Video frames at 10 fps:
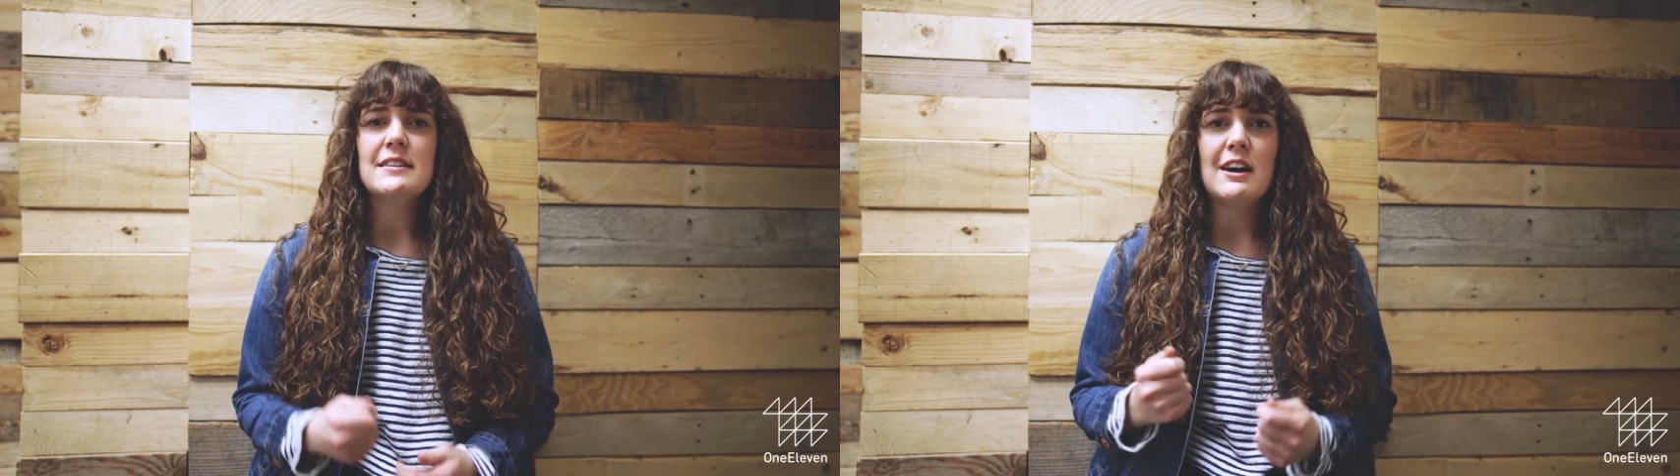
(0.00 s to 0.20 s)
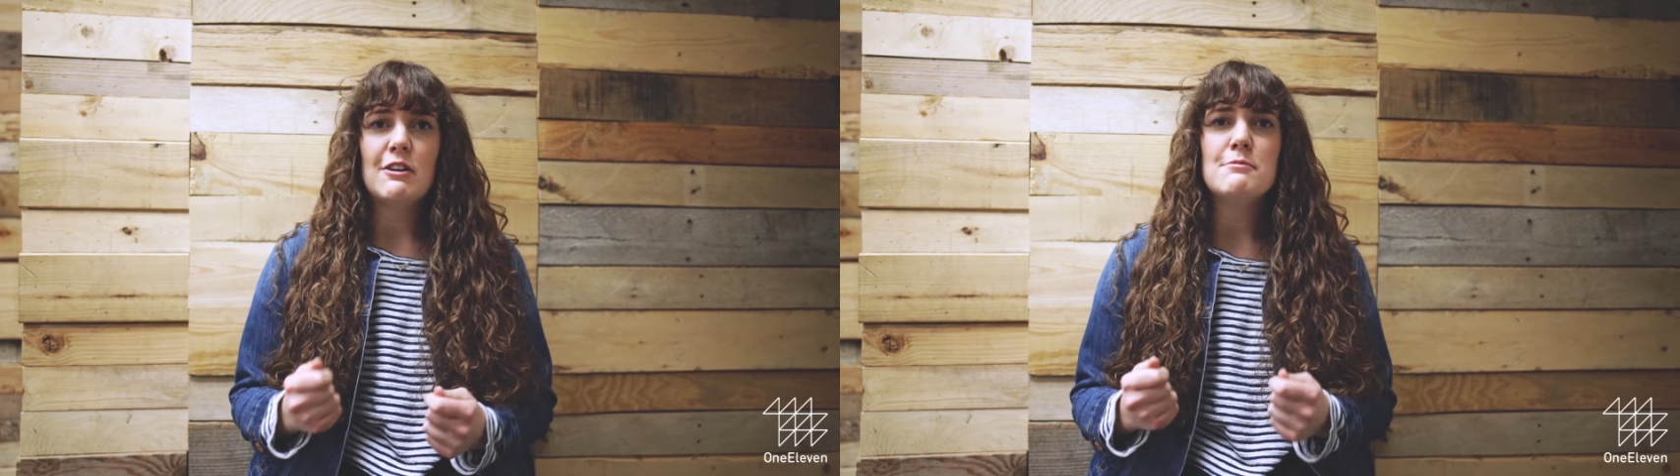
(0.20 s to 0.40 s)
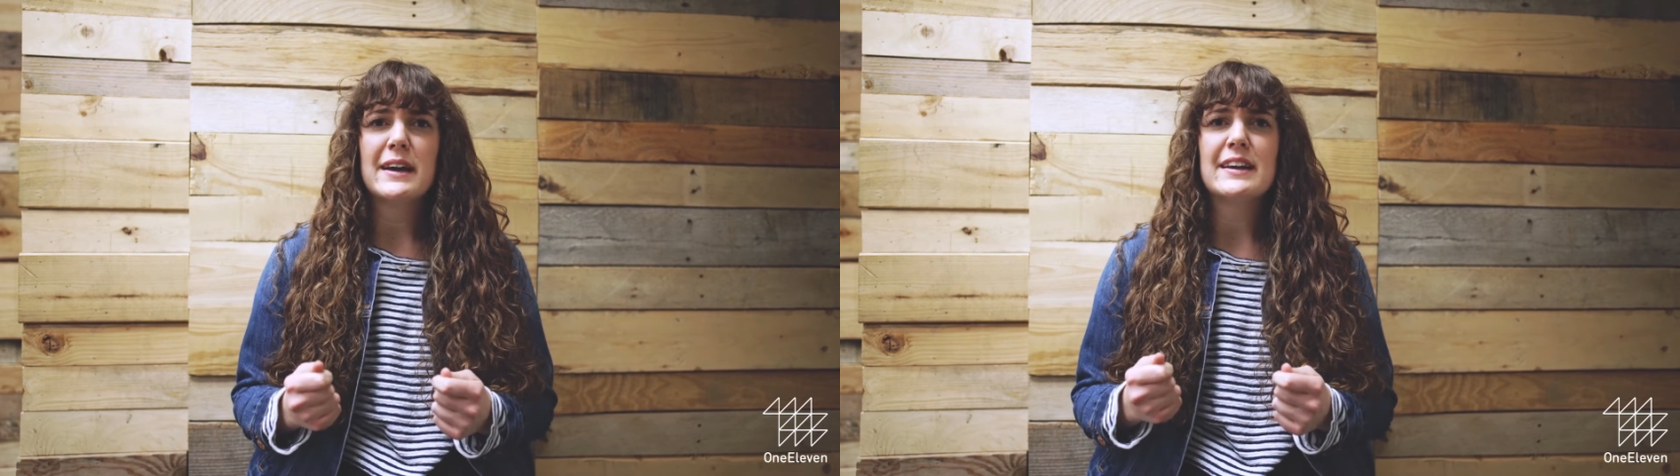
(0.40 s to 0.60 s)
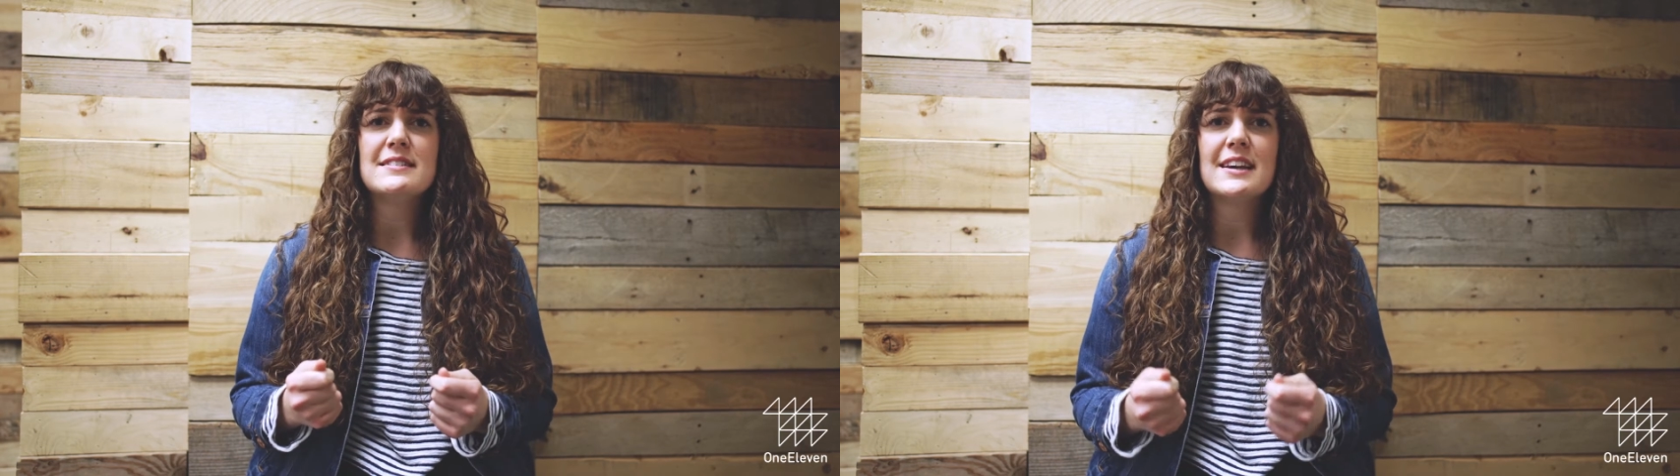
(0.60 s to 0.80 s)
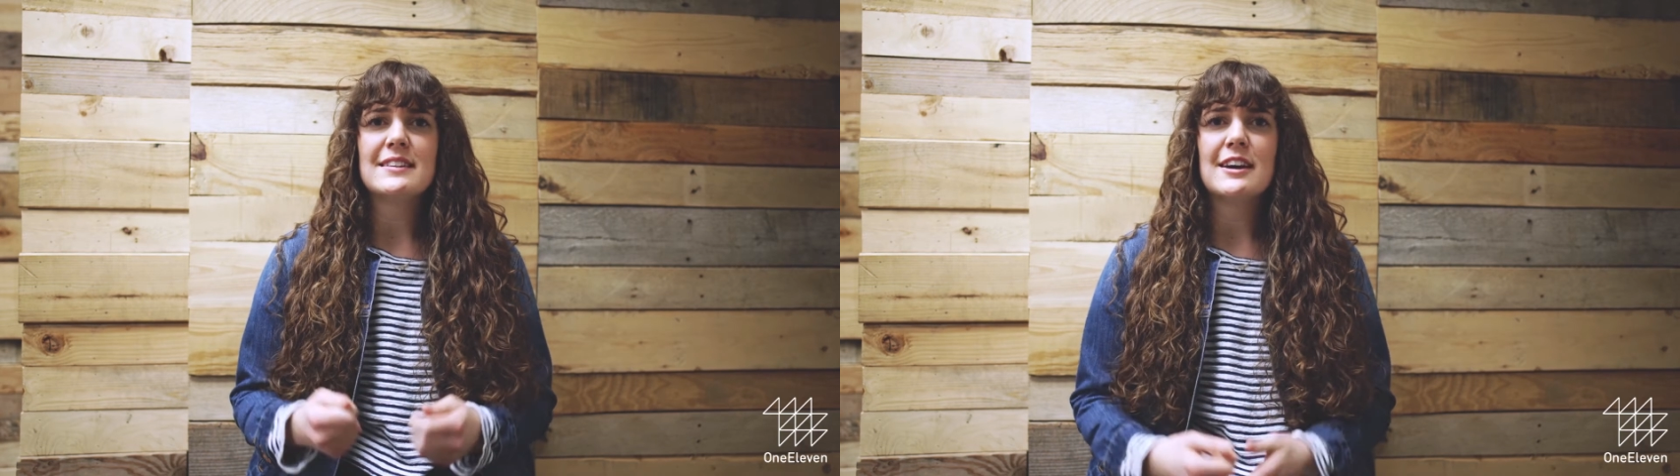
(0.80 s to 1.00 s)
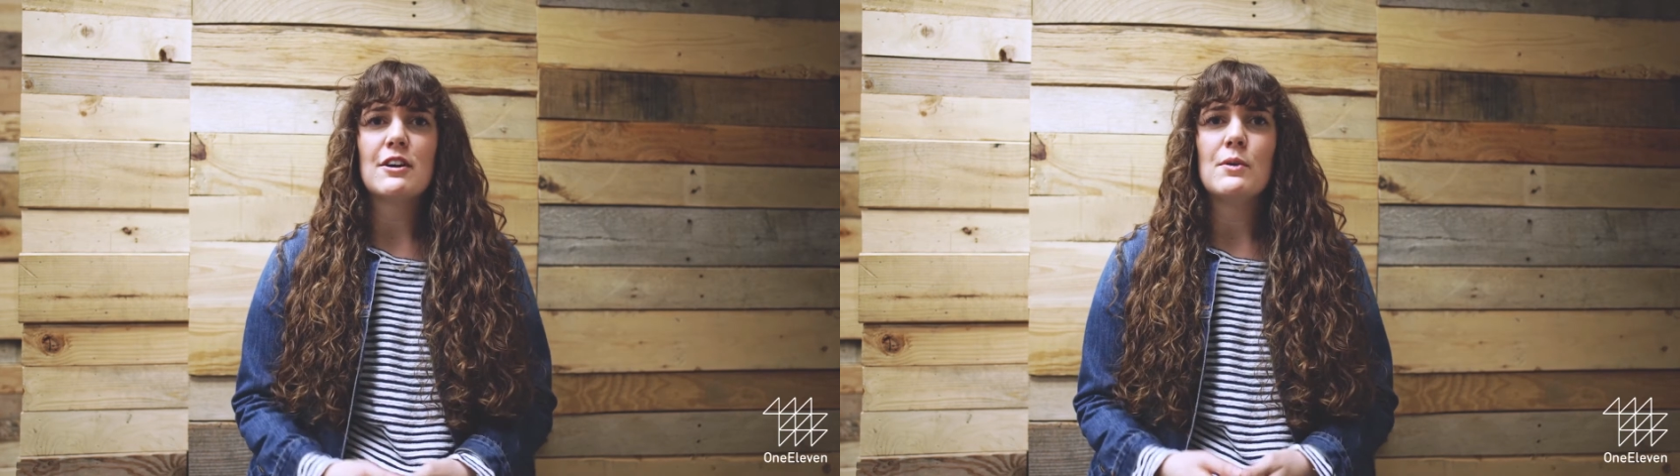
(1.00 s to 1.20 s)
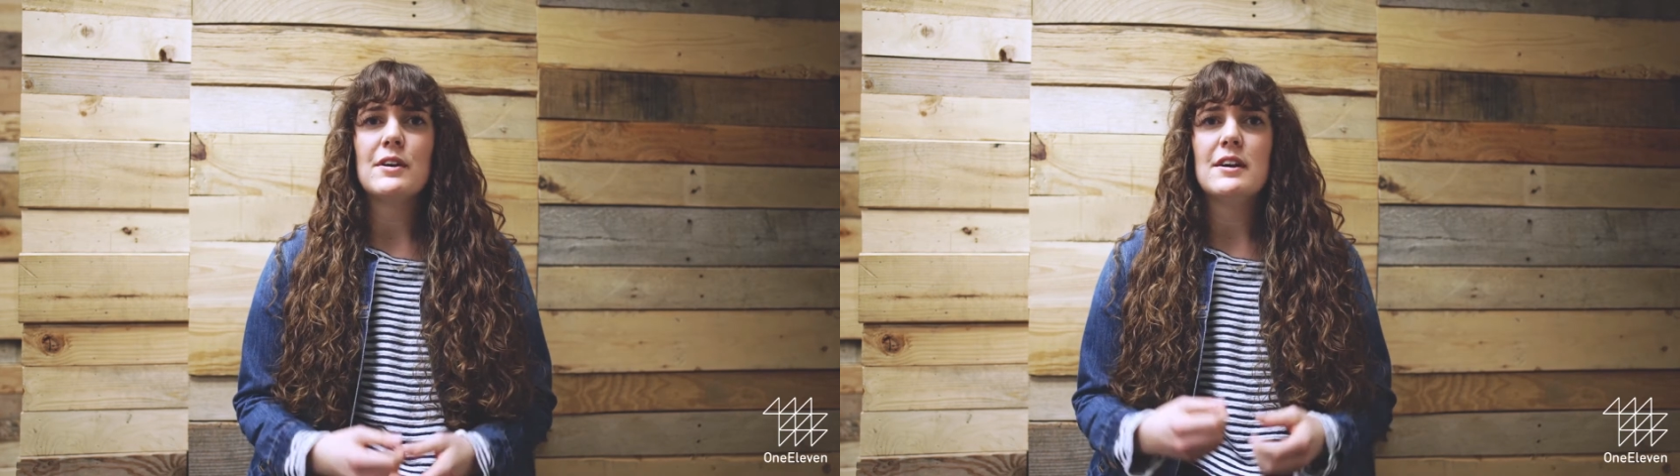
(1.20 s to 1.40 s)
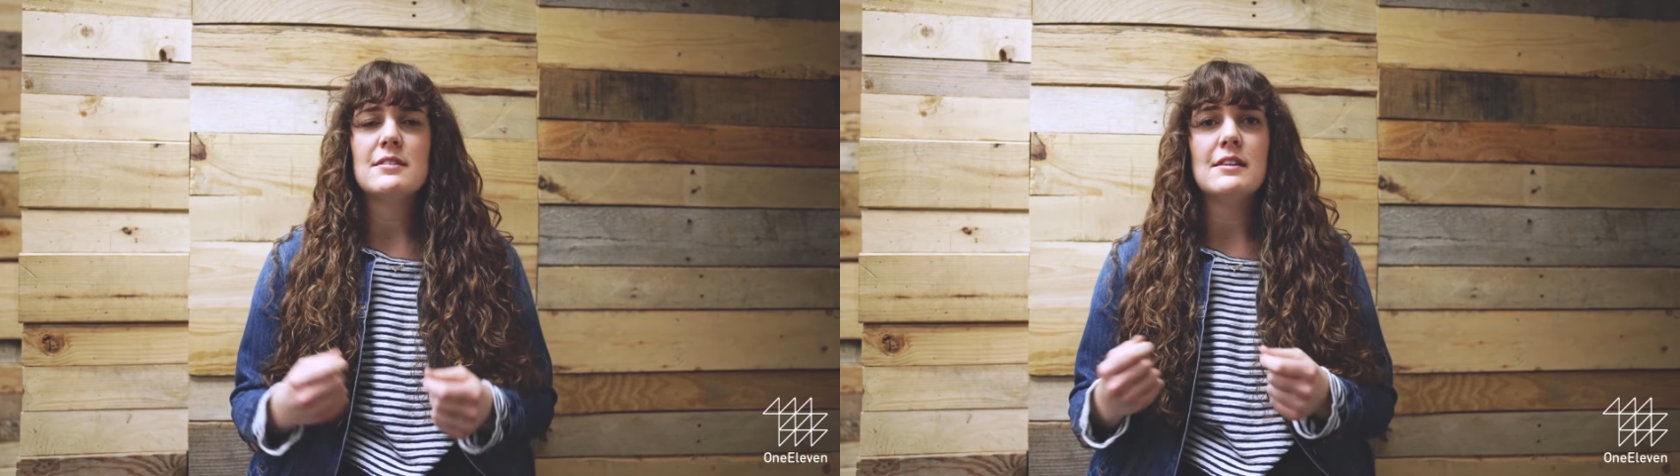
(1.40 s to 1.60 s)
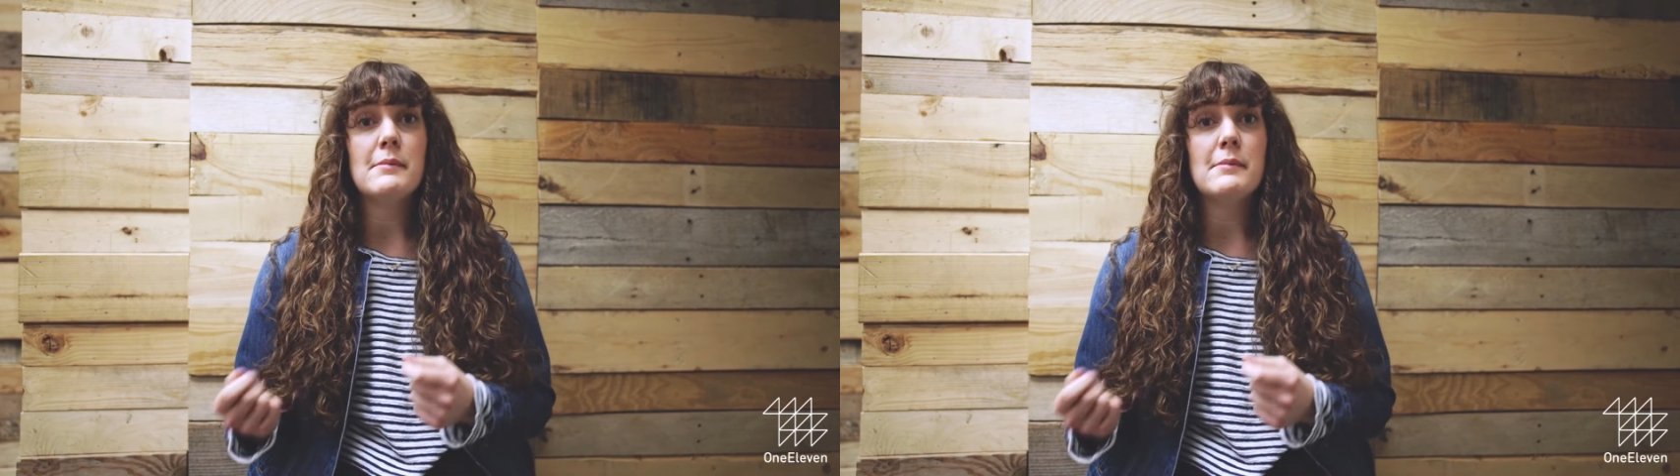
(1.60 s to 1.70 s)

help Megan take that chorus